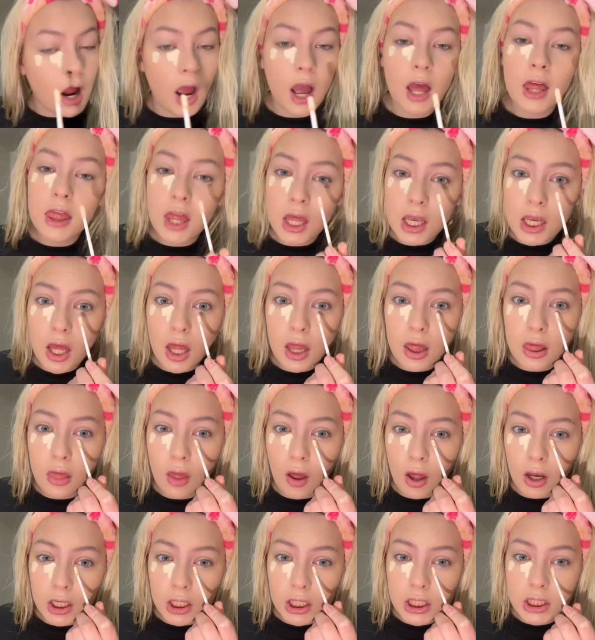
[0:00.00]
I like a
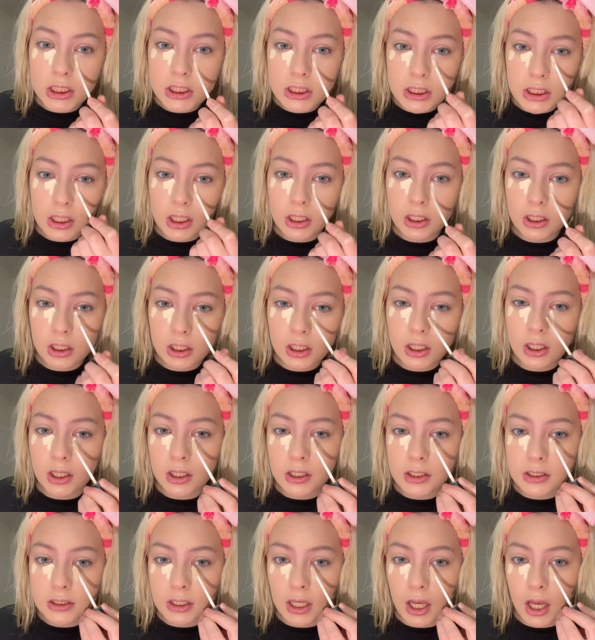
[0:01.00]
lot of concealer
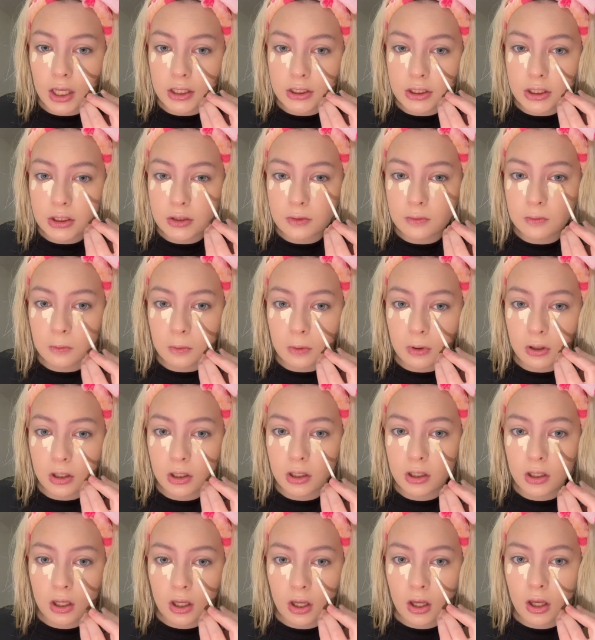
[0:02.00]
because I just want
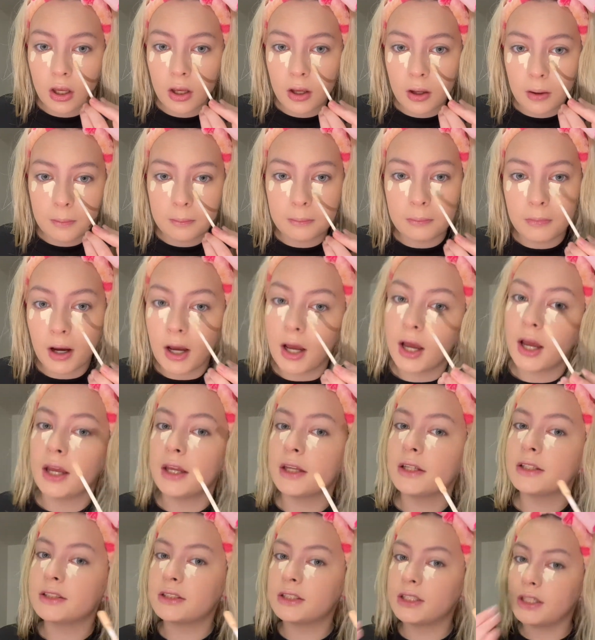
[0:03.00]

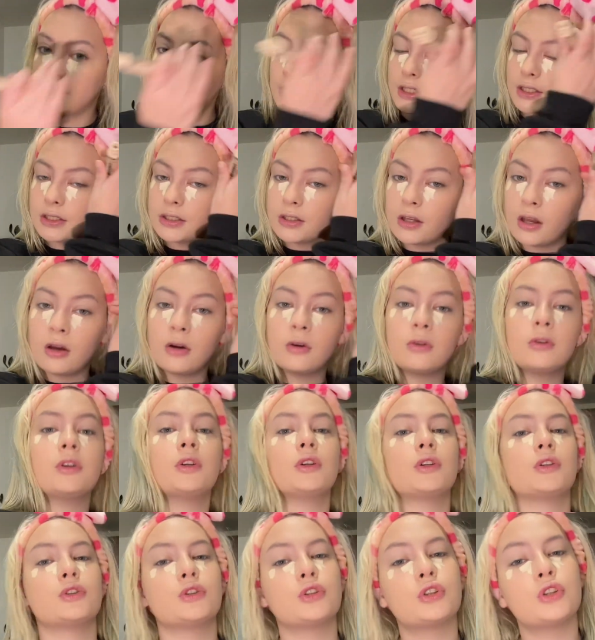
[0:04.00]
my T-zone
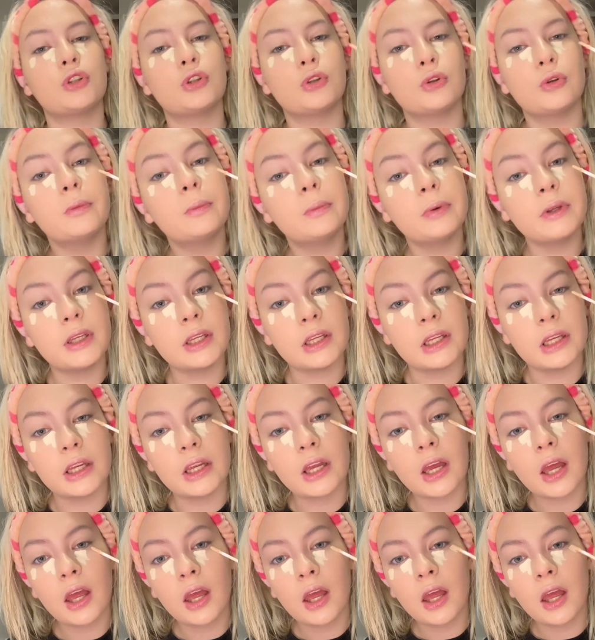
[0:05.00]
to be